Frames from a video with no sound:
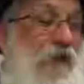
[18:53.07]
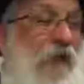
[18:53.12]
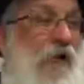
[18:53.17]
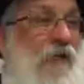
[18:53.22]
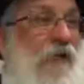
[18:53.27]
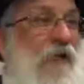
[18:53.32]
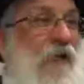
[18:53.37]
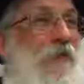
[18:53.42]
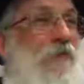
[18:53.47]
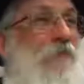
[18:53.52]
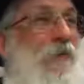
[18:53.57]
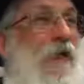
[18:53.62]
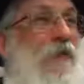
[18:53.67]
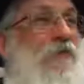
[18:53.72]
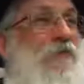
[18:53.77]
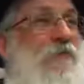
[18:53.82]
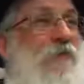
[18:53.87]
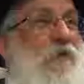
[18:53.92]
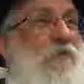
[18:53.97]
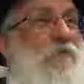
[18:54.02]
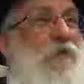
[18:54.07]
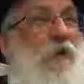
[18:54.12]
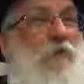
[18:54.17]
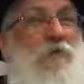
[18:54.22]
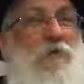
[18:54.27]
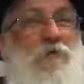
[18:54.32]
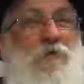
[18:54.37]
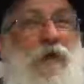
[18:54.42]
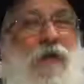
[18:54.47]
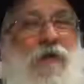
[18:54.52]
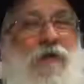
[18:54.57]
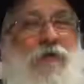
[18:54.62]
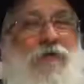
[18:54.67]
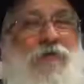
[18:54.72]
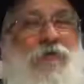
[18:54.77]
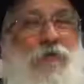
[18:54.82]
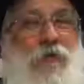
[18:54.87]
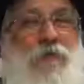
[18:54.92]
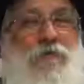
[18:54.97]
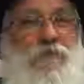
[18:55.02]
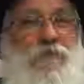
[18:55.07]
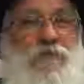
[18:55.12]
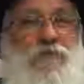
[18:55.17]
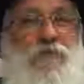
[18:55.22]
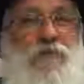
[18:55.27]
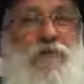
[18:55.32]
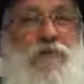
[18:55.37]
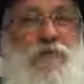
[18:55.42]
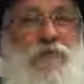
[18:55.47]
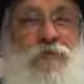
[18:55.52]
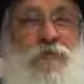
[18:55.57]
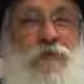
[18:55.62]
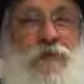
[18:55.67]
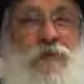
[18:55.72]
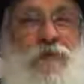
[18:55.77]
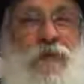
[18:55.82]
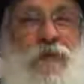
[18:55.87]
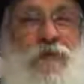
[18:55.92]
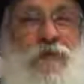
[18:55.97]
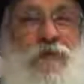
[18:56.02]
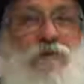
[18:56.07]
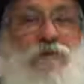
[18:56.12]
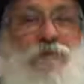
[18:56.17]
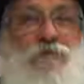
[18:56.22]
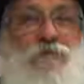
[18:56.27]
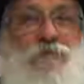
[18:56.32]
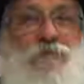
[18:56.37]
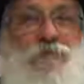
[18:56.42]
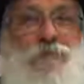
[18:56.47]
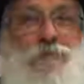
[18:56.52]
I can't imagine them coming back and tray for fish, but I don't know.